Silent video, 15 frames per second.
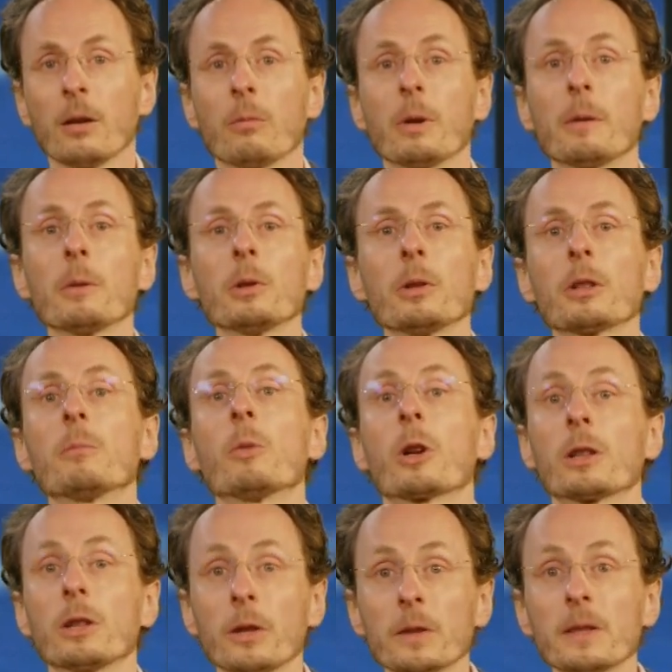we will look more
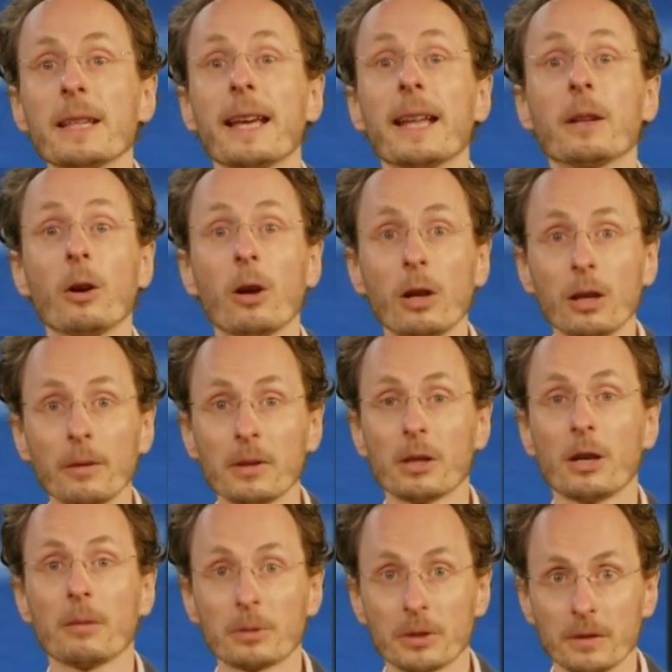closely at all of the
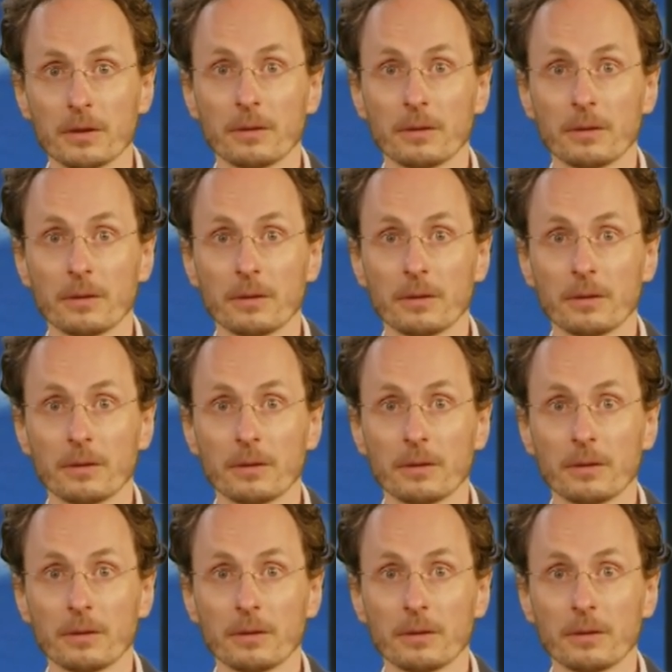options